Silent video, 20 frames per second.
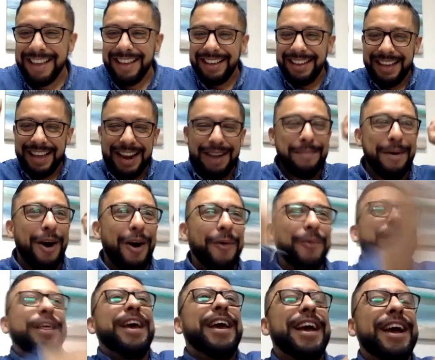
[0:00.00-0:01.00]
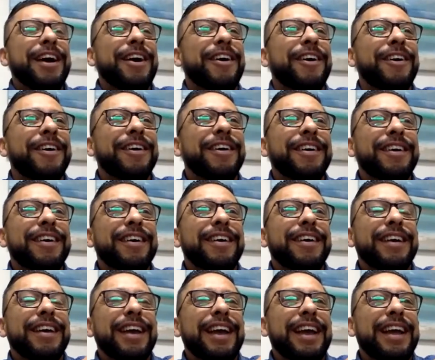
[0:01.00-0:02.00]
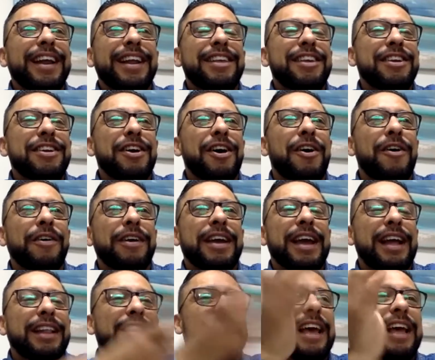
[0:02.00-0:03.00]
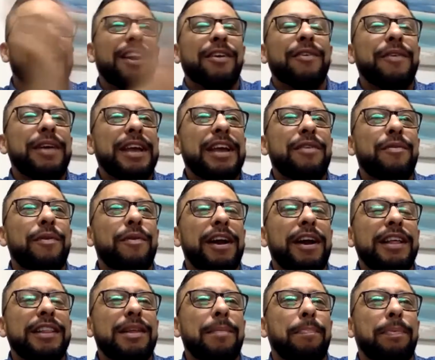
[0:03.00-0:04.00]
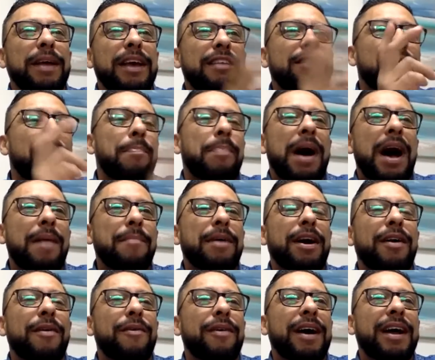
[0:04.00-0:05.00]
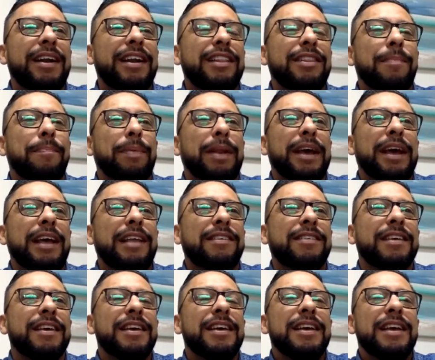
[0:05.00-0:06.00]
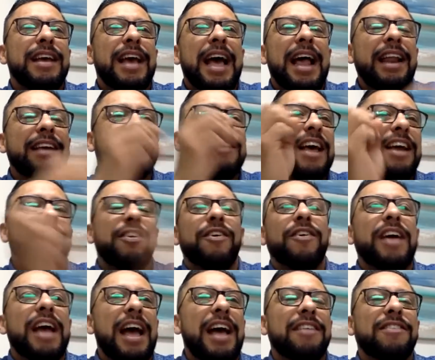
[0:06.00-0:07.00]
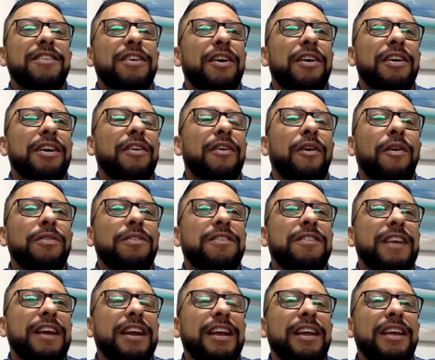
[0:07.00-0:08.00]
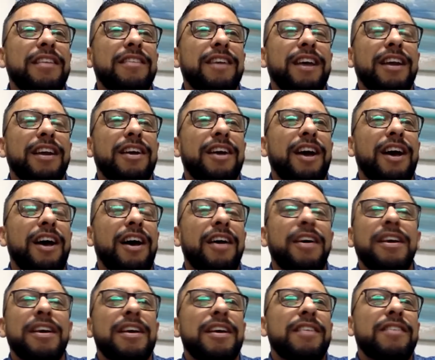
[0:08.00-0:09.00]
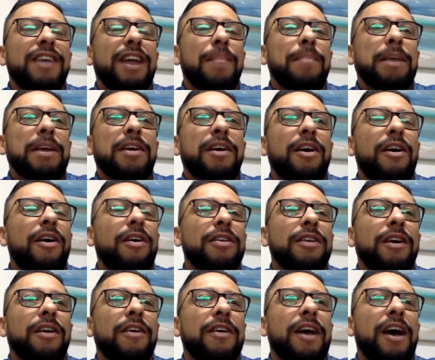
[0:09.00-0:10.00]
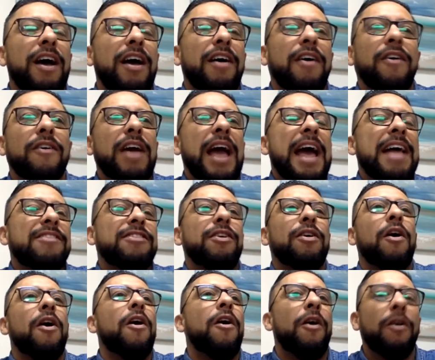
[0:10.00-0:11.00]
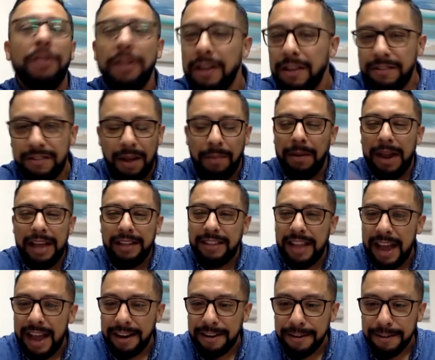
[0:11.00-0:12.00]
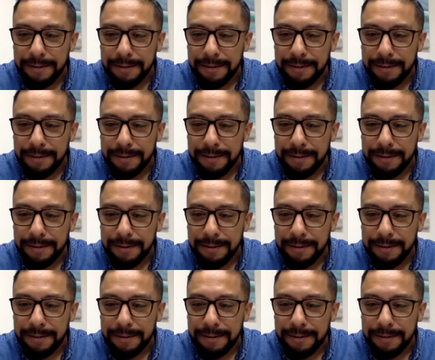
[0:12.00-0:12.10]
Get them all there and, get Hillary running the place, Obama running the place, Alexandria Ocasio in her own city is going to be called Ocasio Hall, something like that.